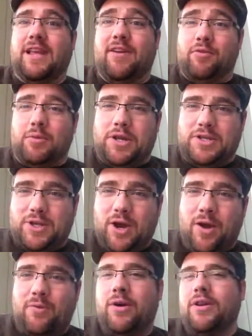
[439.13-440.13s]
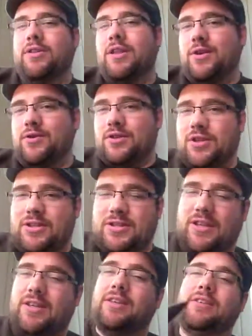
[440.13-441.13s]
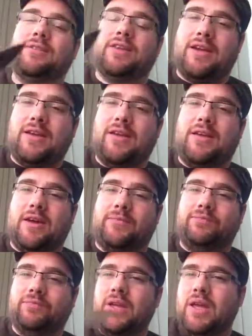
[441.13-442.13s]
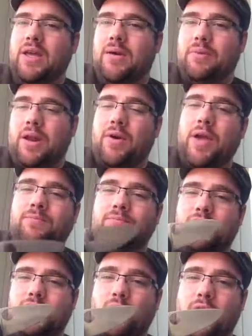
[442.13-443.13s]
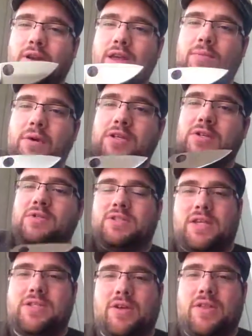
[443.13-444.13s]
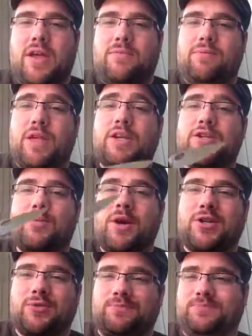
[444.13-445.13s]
Everybody's got one and they usually stink. Yeah. But anyway, just wanted to add my 2 cents on that. Thanks so much.